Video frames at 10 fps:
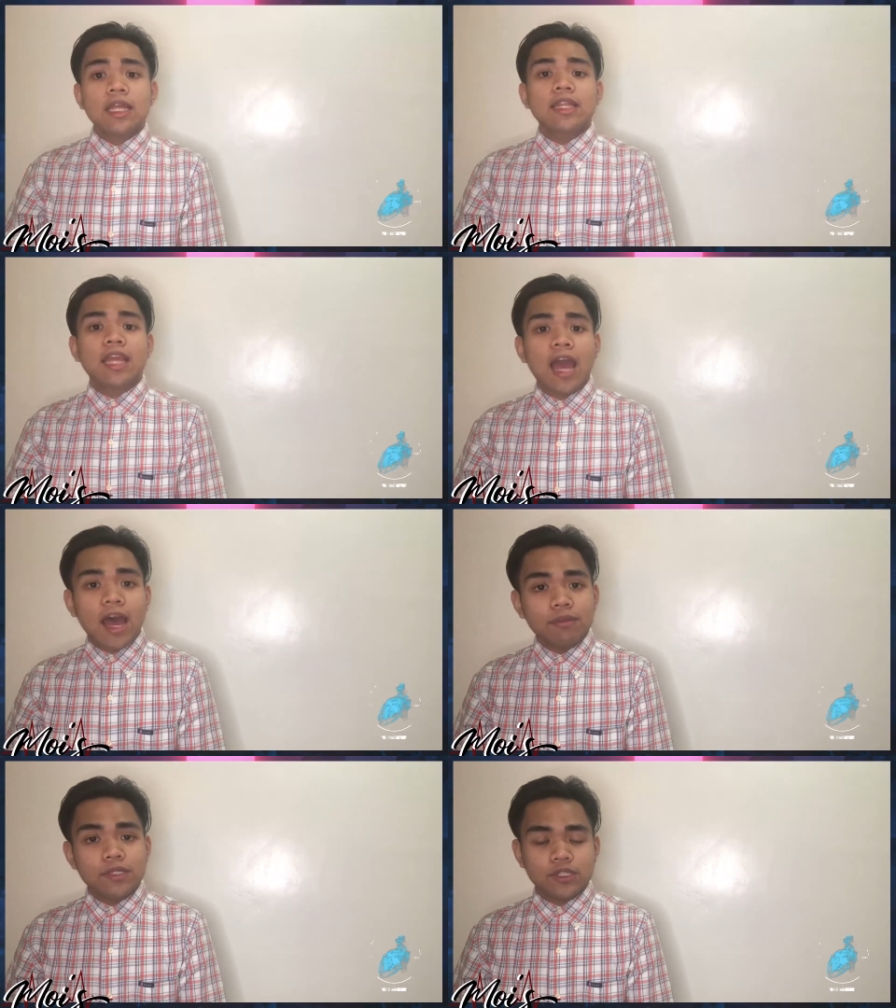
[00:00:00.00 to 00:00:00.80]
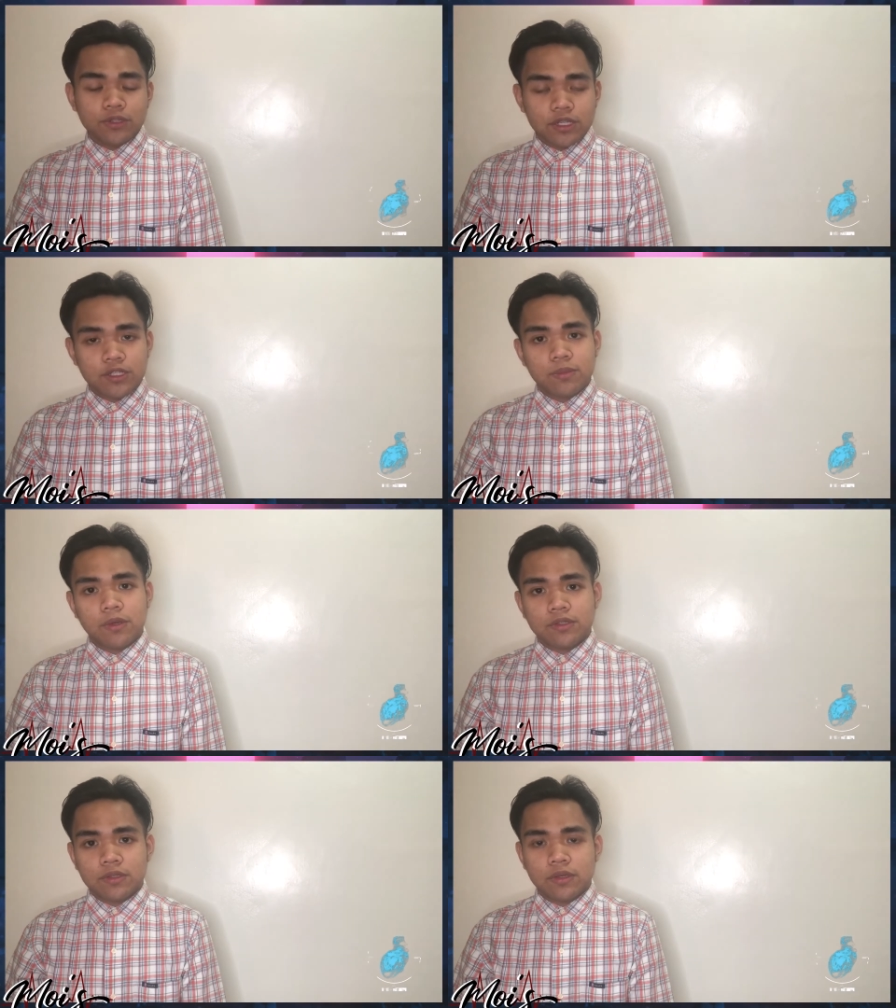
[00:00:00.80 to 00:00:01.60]
The hamstrings
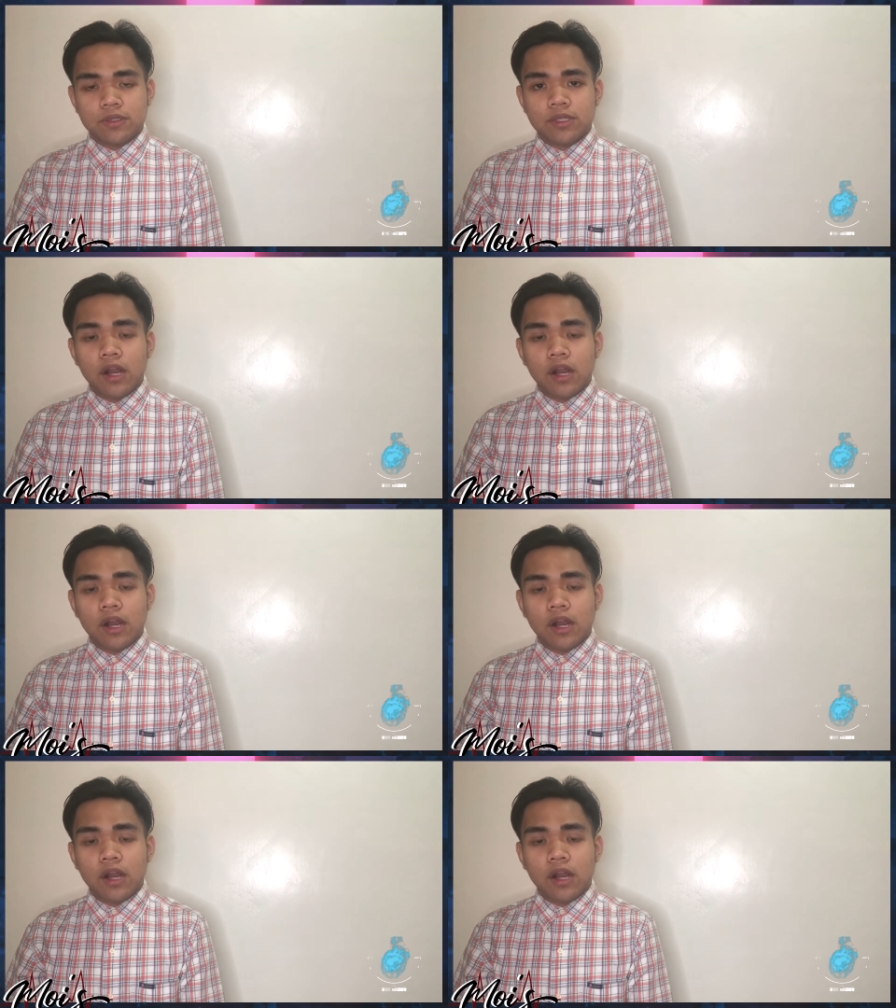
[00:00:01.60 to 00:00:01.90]
muscles